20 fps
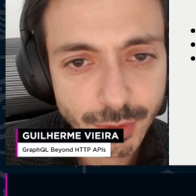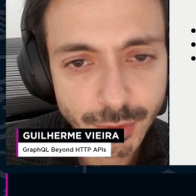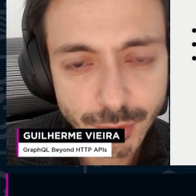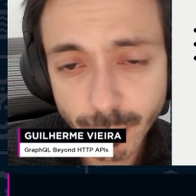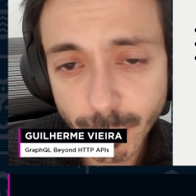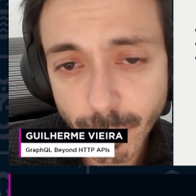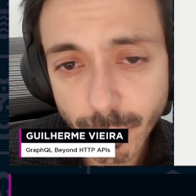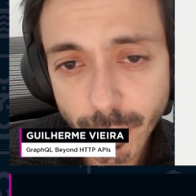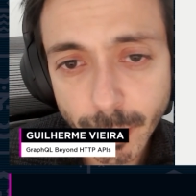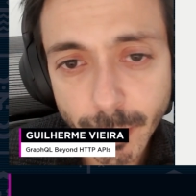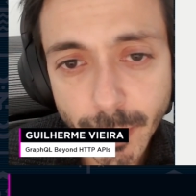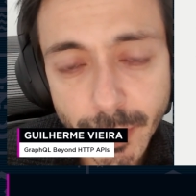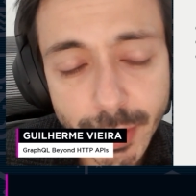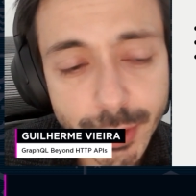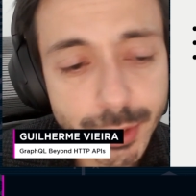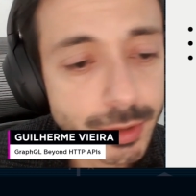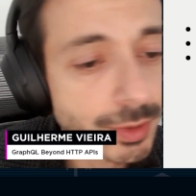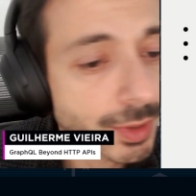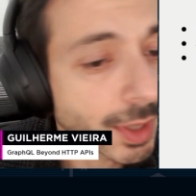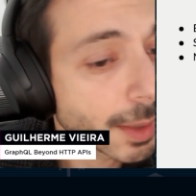So book
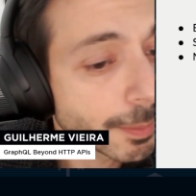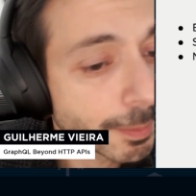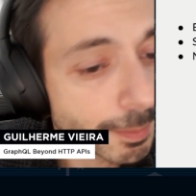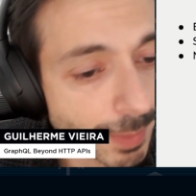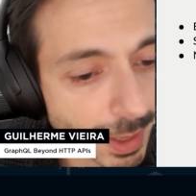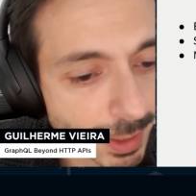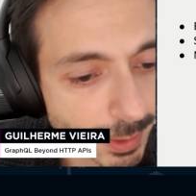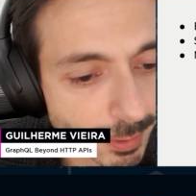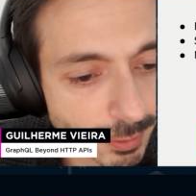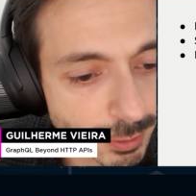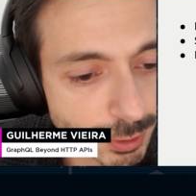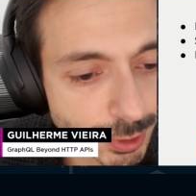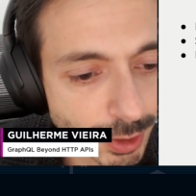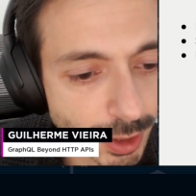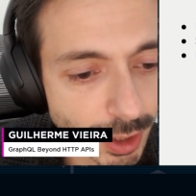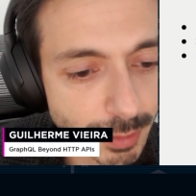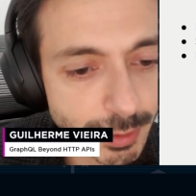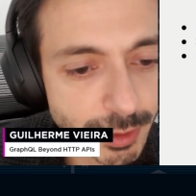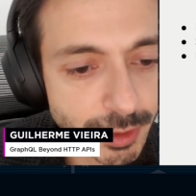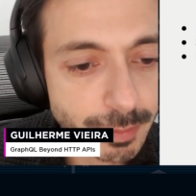operations are background
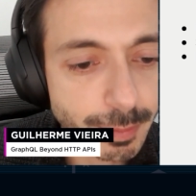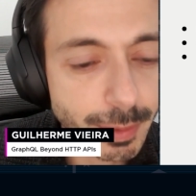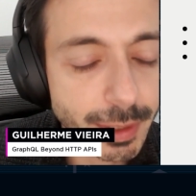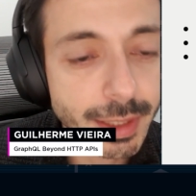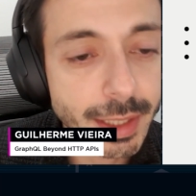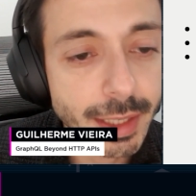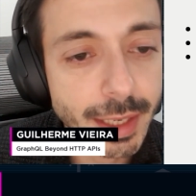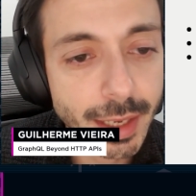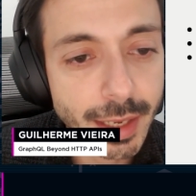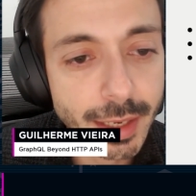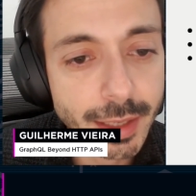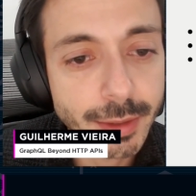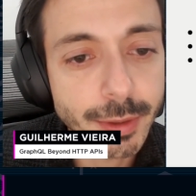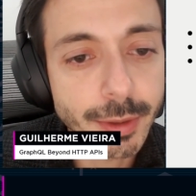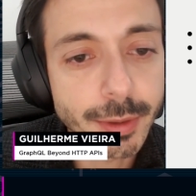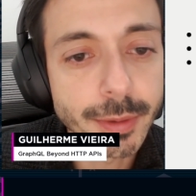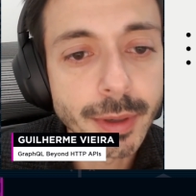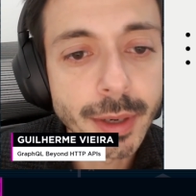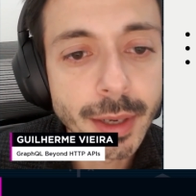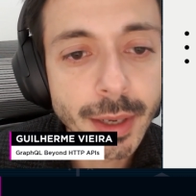jobs, but they
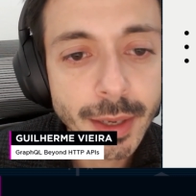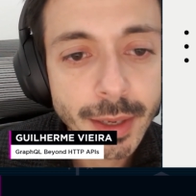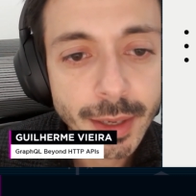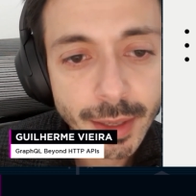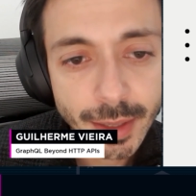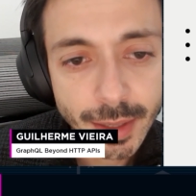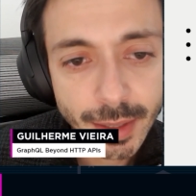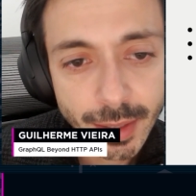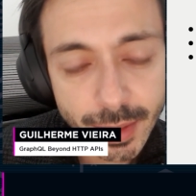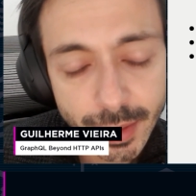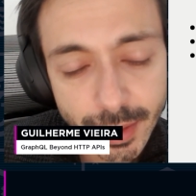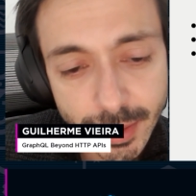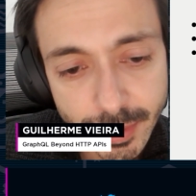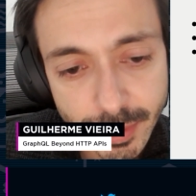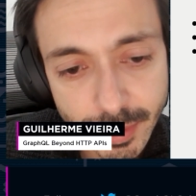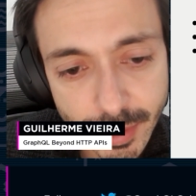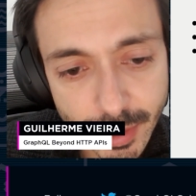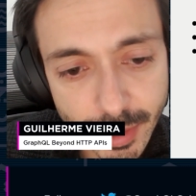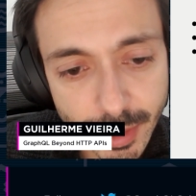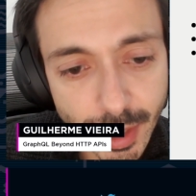handle
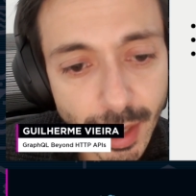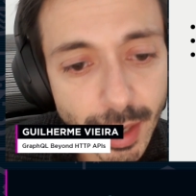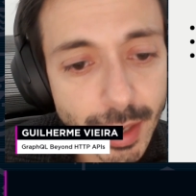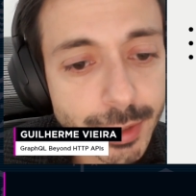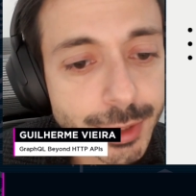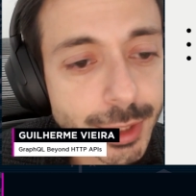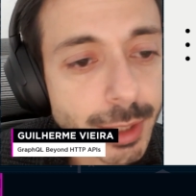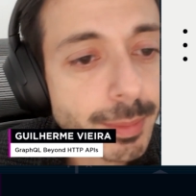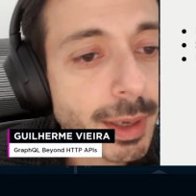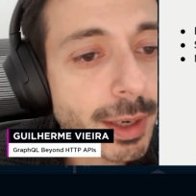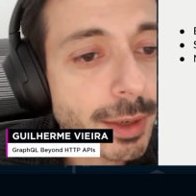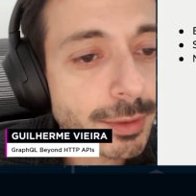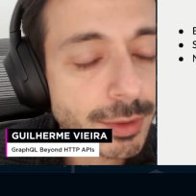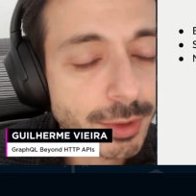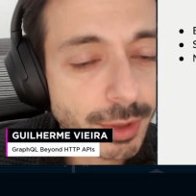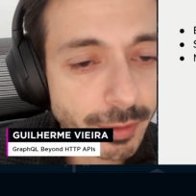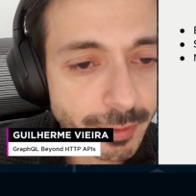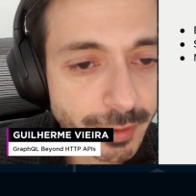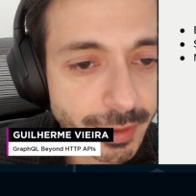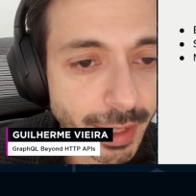large amounts
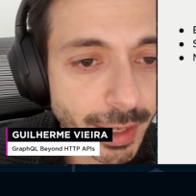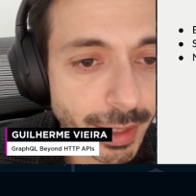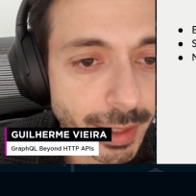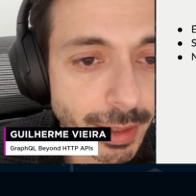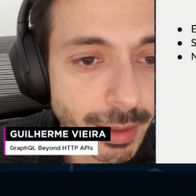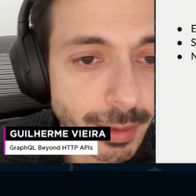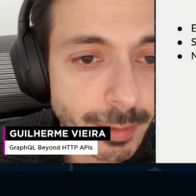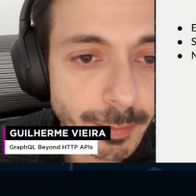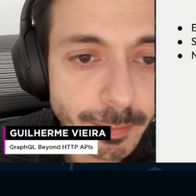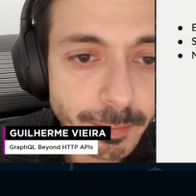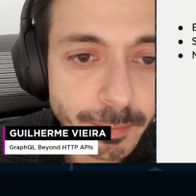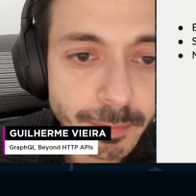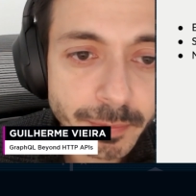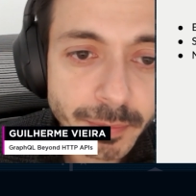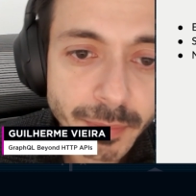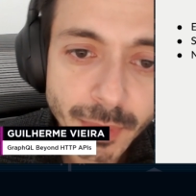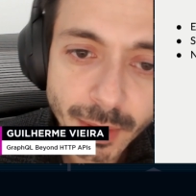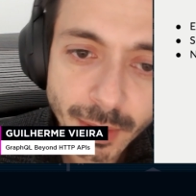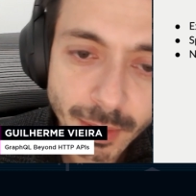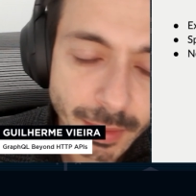of data,
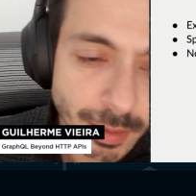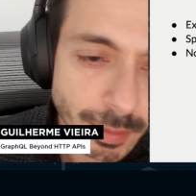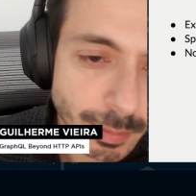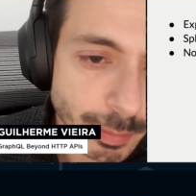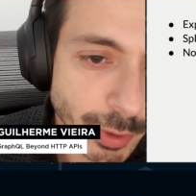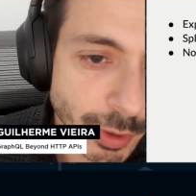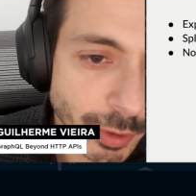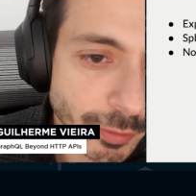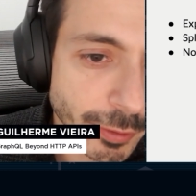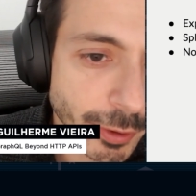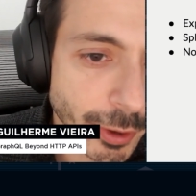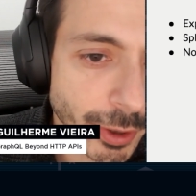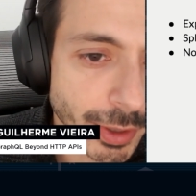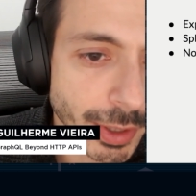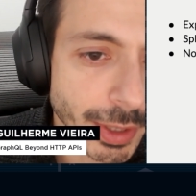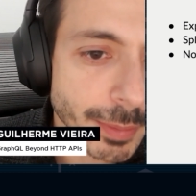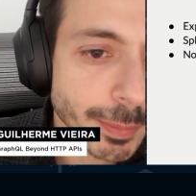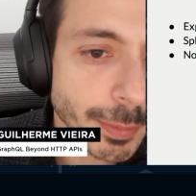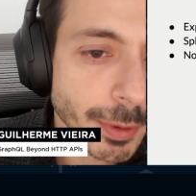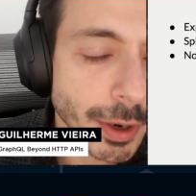both for
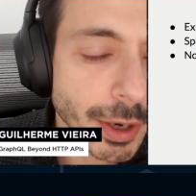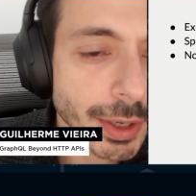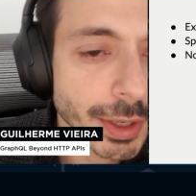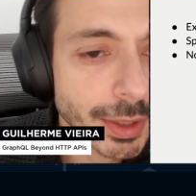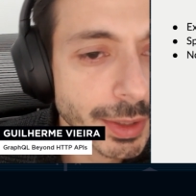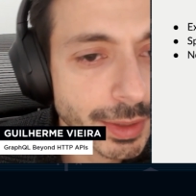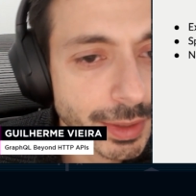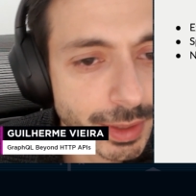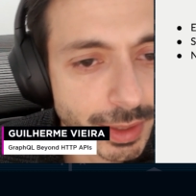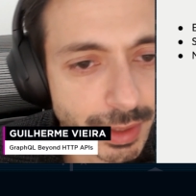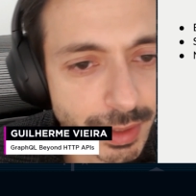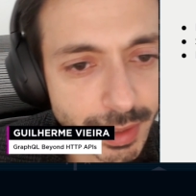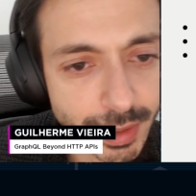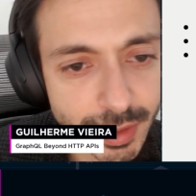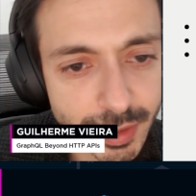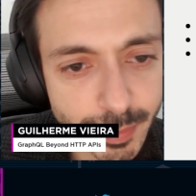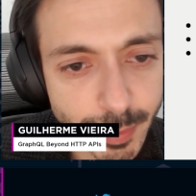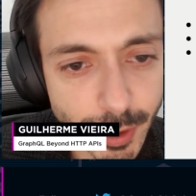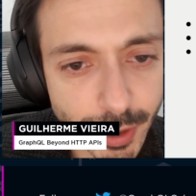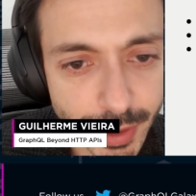importing and
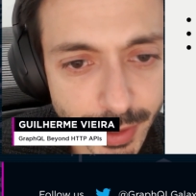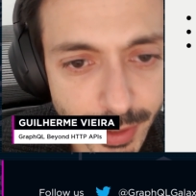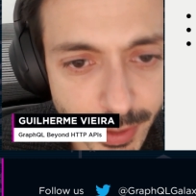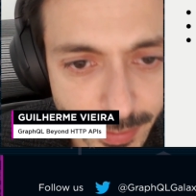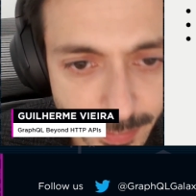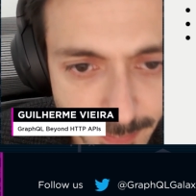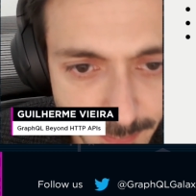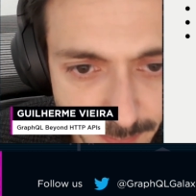exporting.